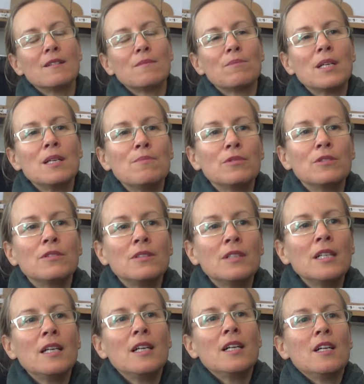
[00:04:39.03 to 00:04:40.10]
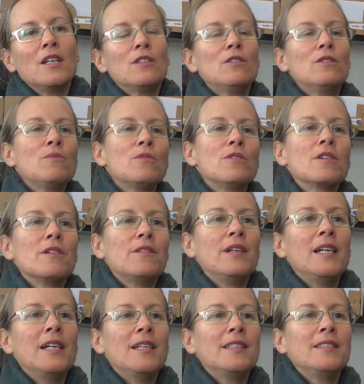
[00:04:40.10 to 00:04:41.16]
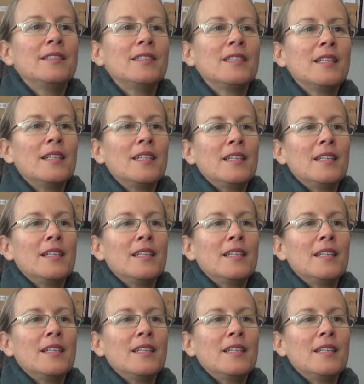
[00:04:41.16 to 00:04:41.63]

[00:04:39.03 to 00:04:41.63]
that people could walk around.